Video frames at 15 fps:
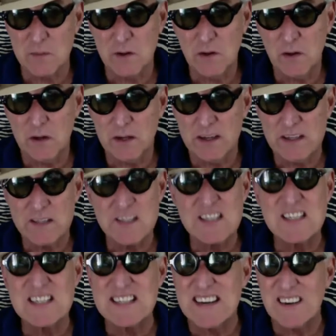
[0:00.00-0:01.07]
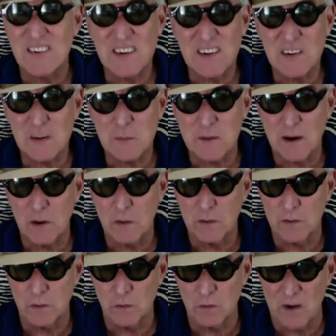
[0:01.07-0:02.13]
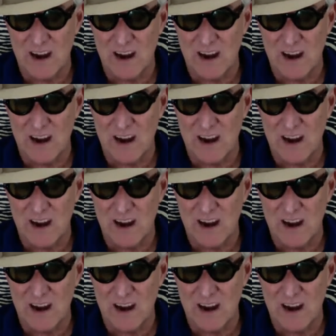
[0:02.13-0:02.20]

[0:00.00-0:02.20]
community, is hysterical about the